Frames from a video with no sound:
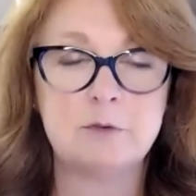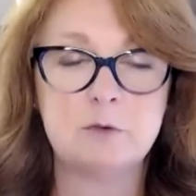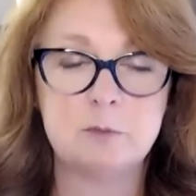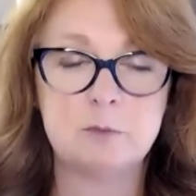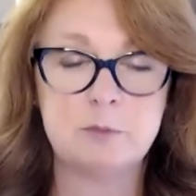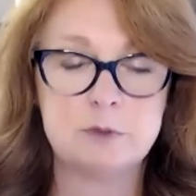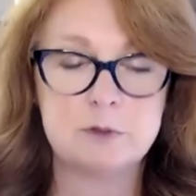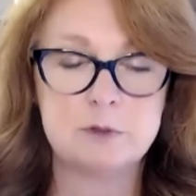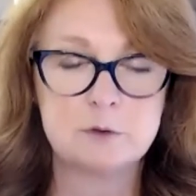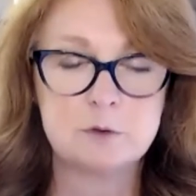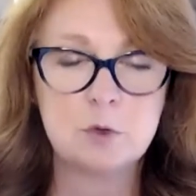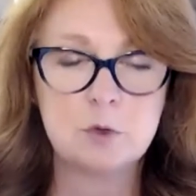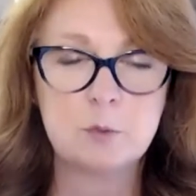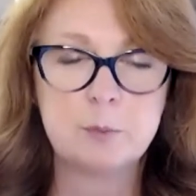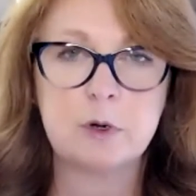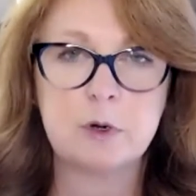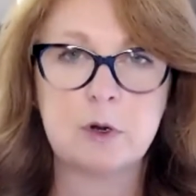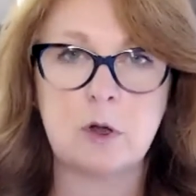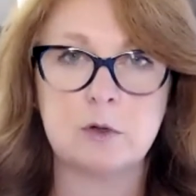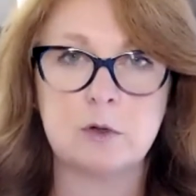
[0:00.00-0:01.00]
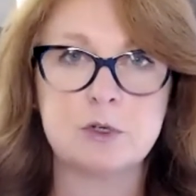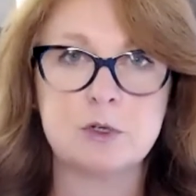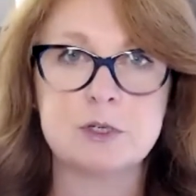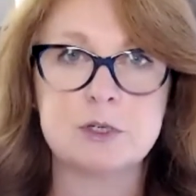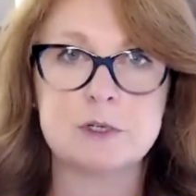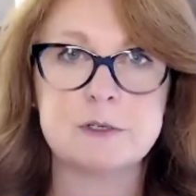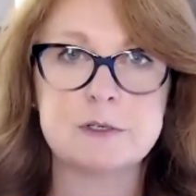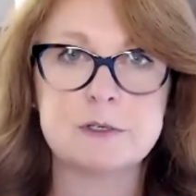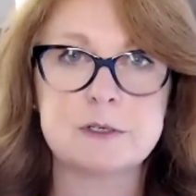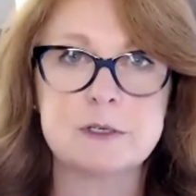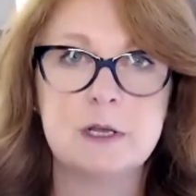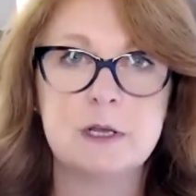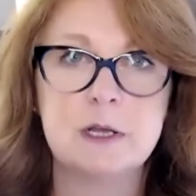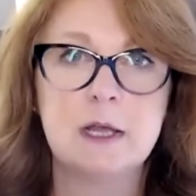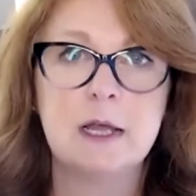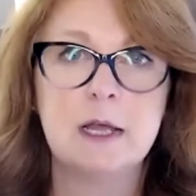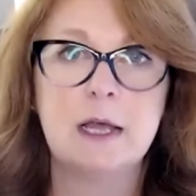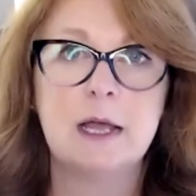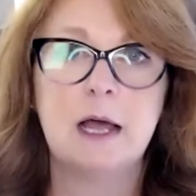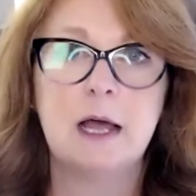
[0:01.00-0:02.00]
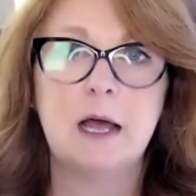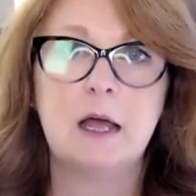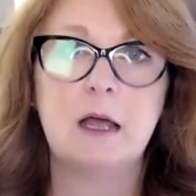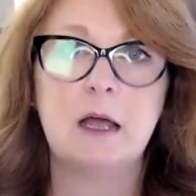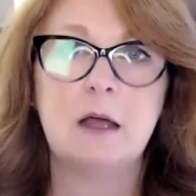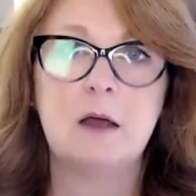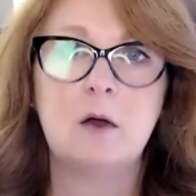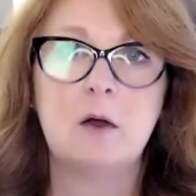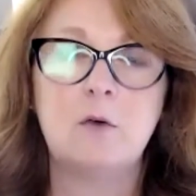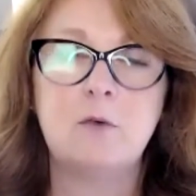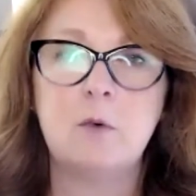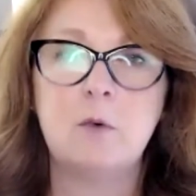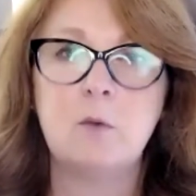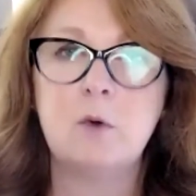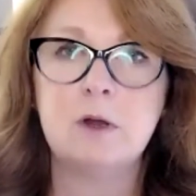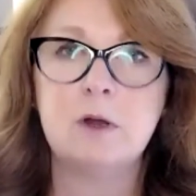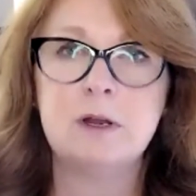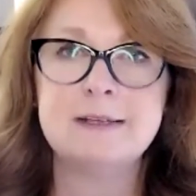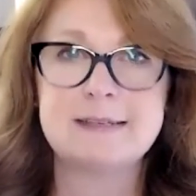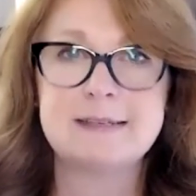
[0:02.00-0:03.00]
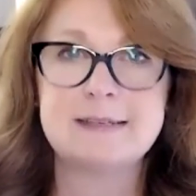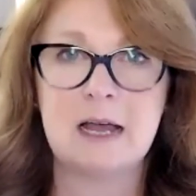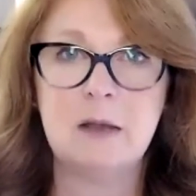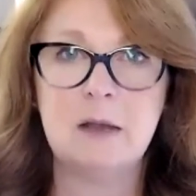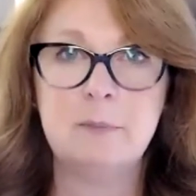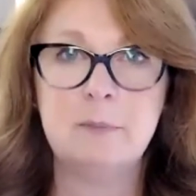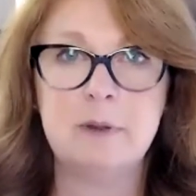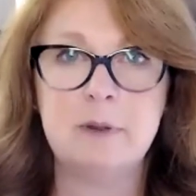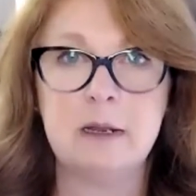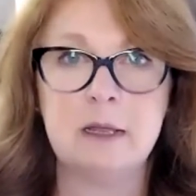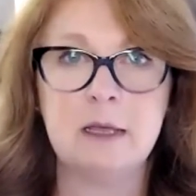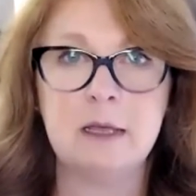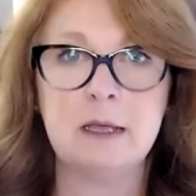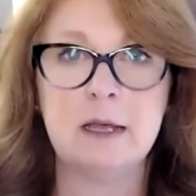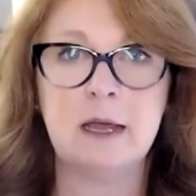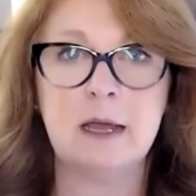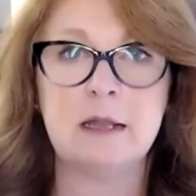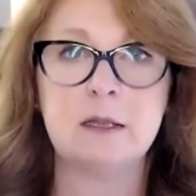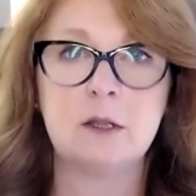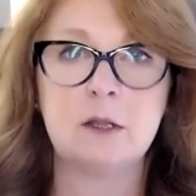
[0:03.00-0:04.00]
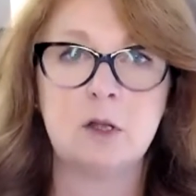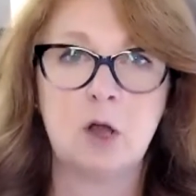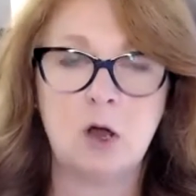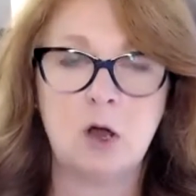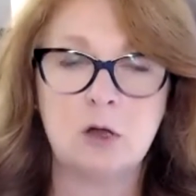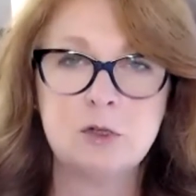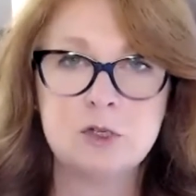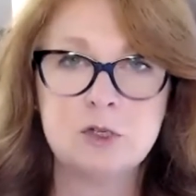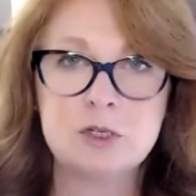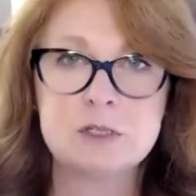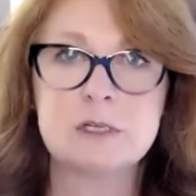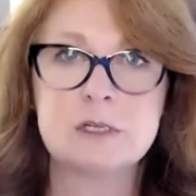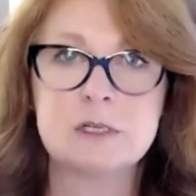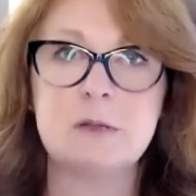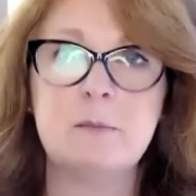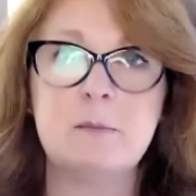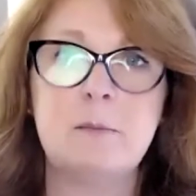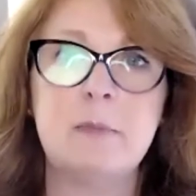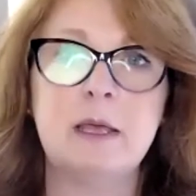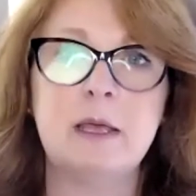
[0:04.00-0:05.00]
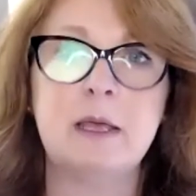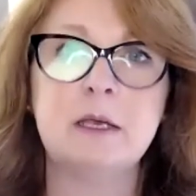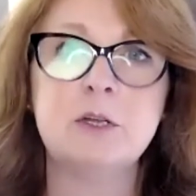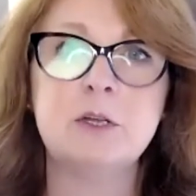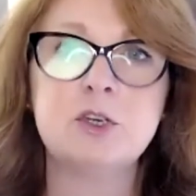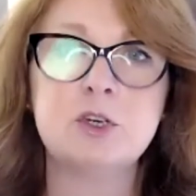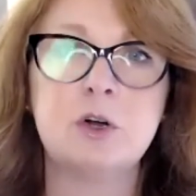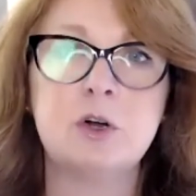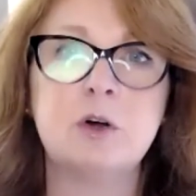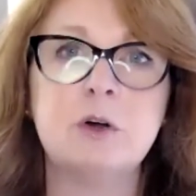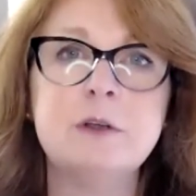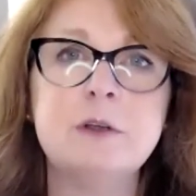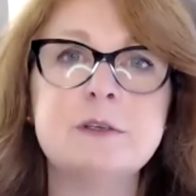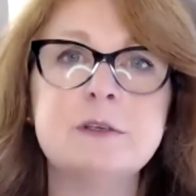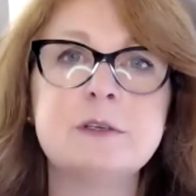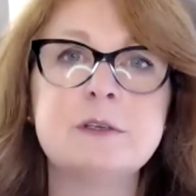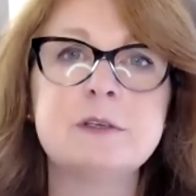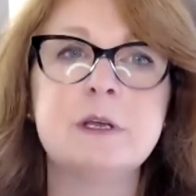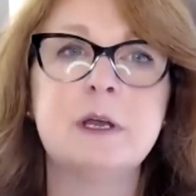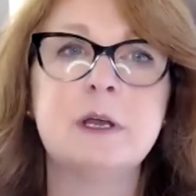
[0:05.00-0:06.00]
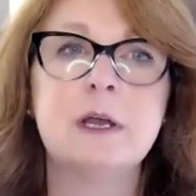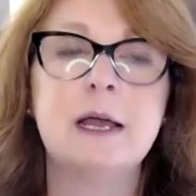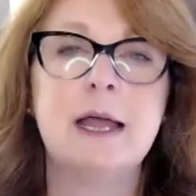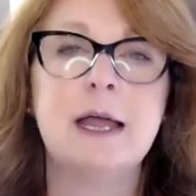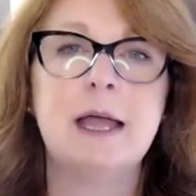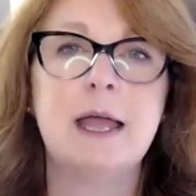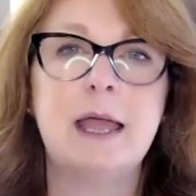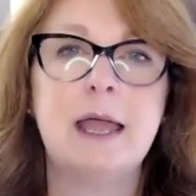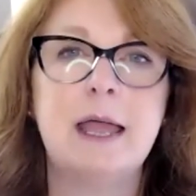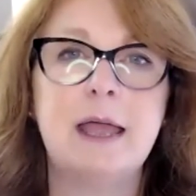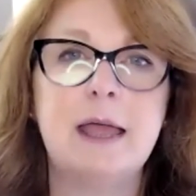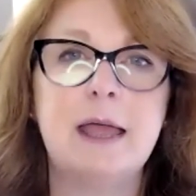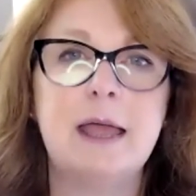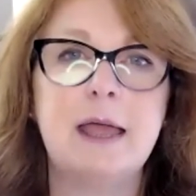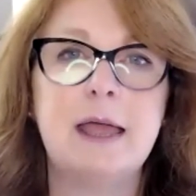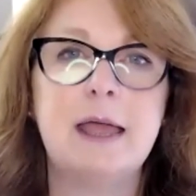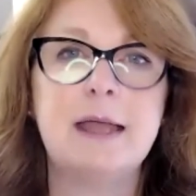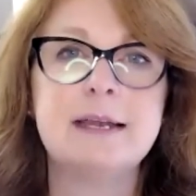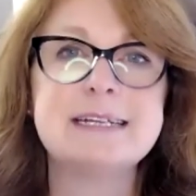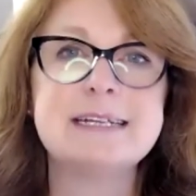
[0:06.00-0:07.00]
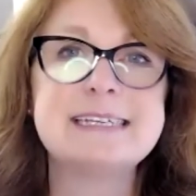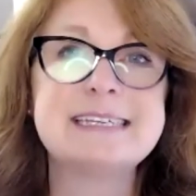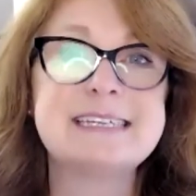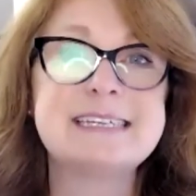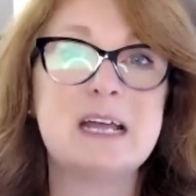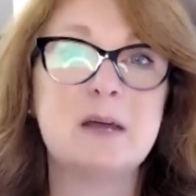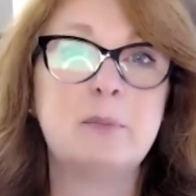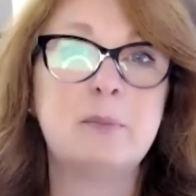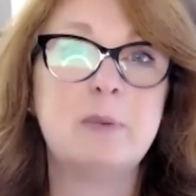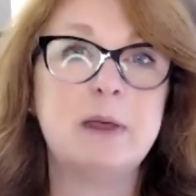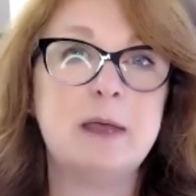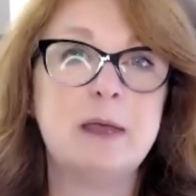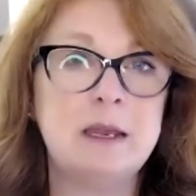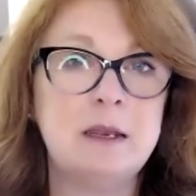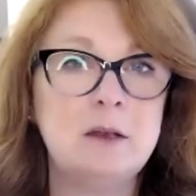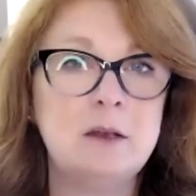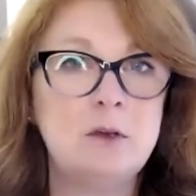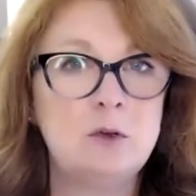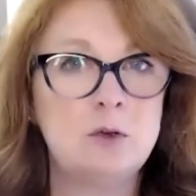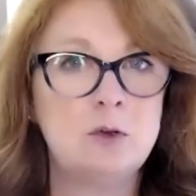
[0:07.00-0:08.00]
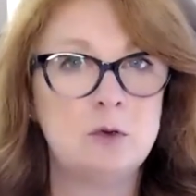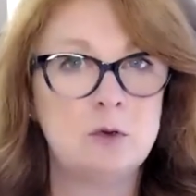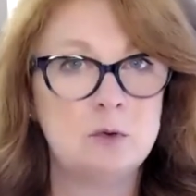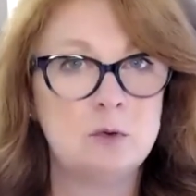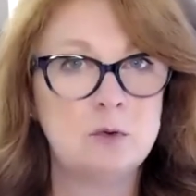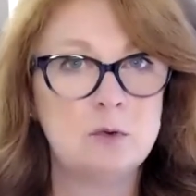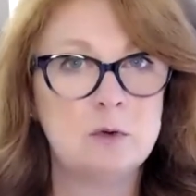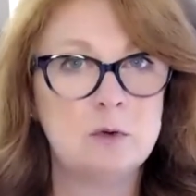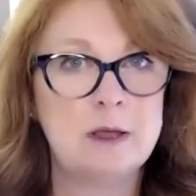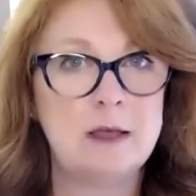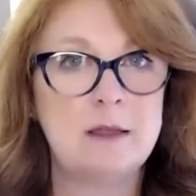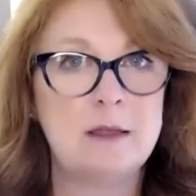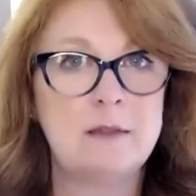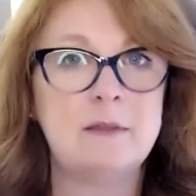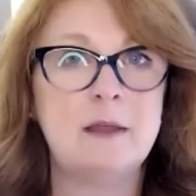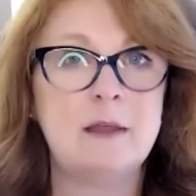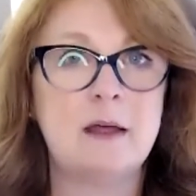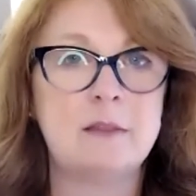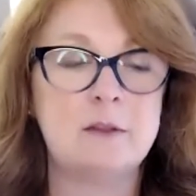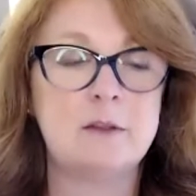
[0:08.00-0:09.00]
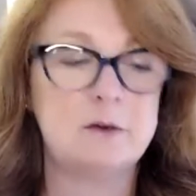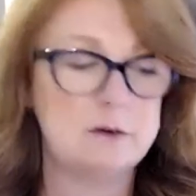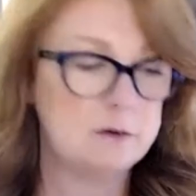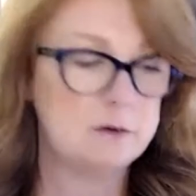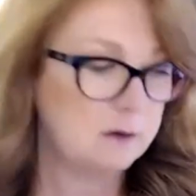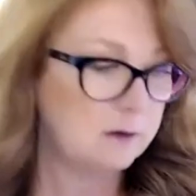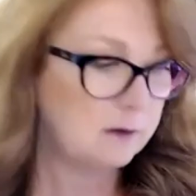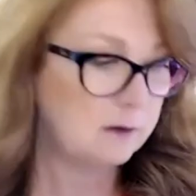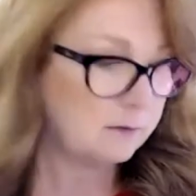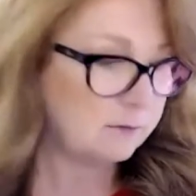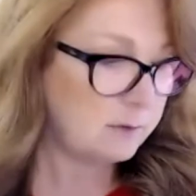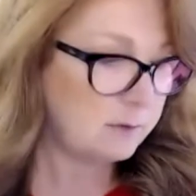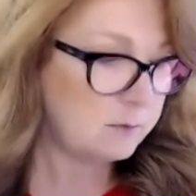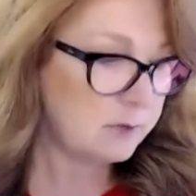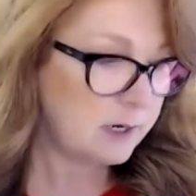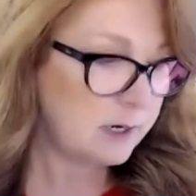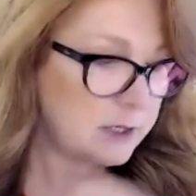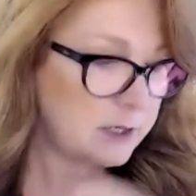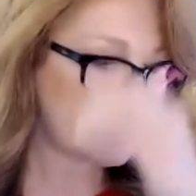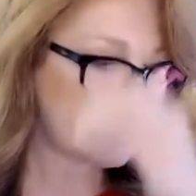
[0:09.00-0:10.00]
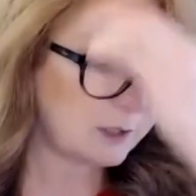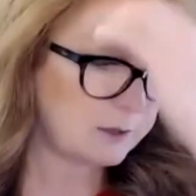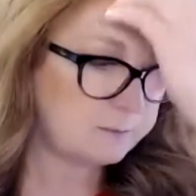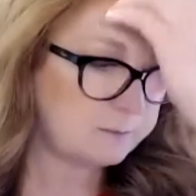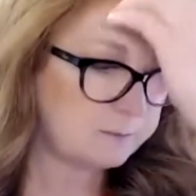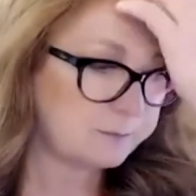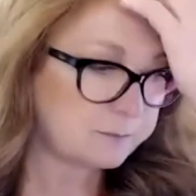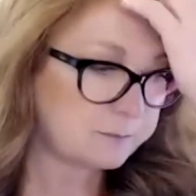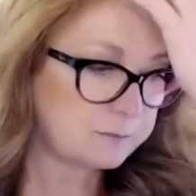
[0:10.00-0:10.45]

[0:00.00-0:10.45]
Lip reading: be super conscious of what is happening and consciously make a choice and step into another vibration.